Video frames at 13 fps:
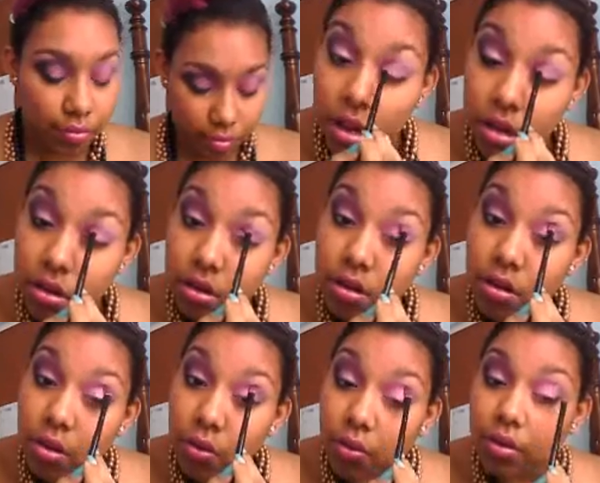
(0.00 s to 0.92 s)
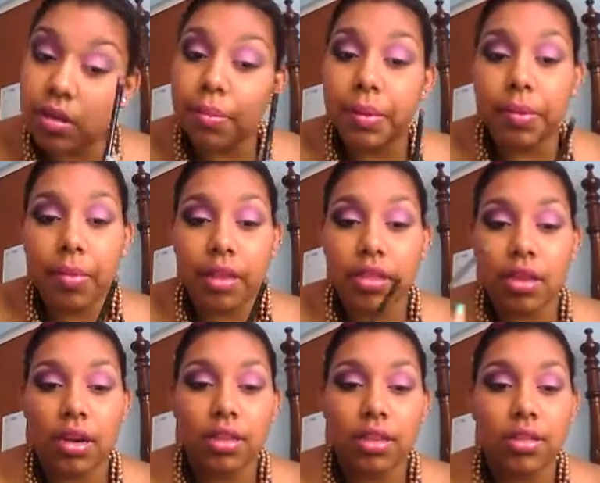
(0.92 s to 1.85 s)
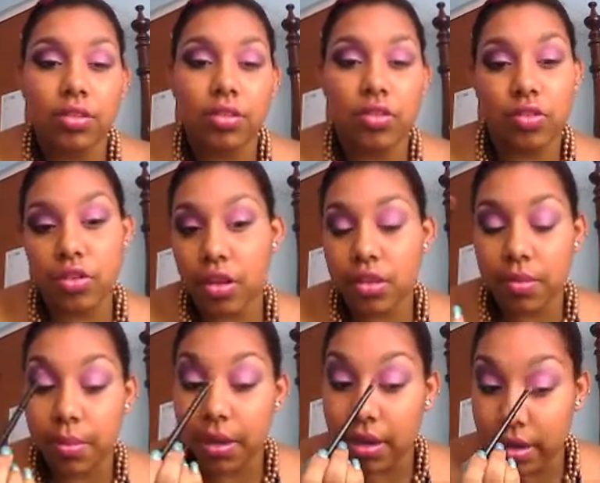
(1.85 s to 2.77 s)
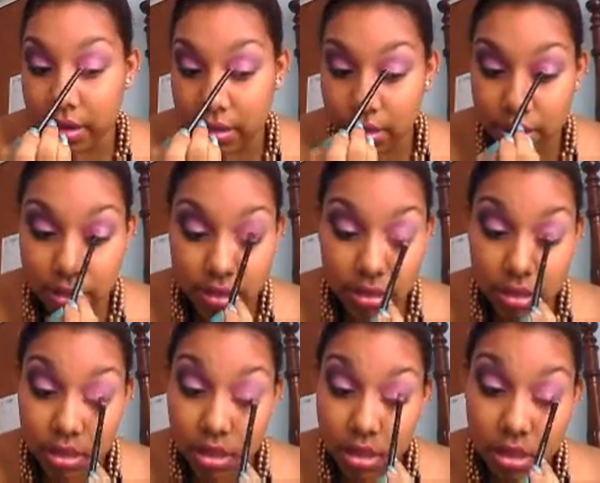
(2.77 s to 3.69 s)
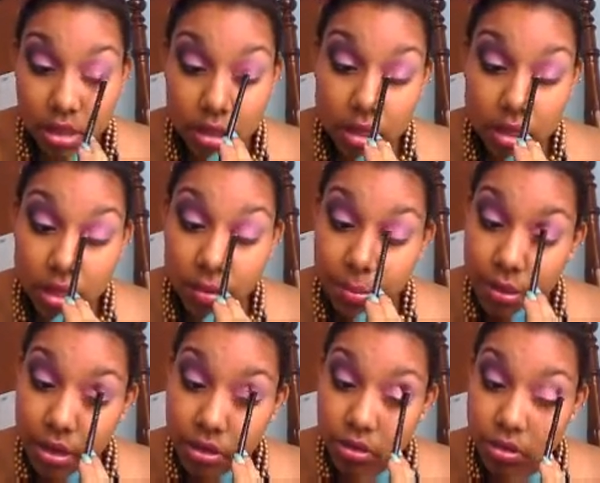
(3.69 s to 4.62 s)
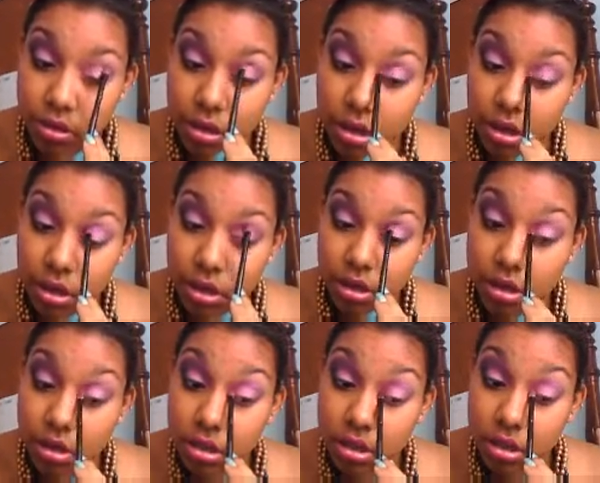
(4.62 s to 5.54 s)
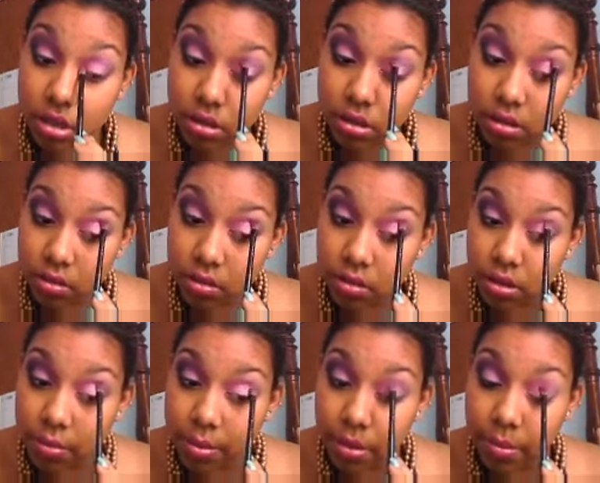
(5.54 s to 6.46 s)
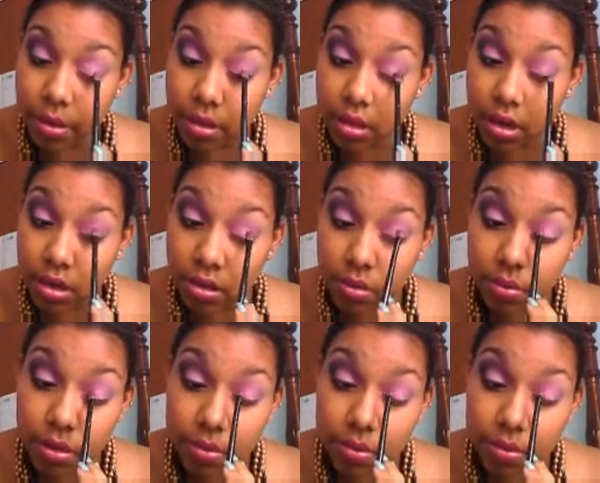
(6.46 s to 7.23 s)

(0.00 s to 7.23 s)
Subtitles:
You're gonna go really pigmented on this, just because the picture is really pigmented as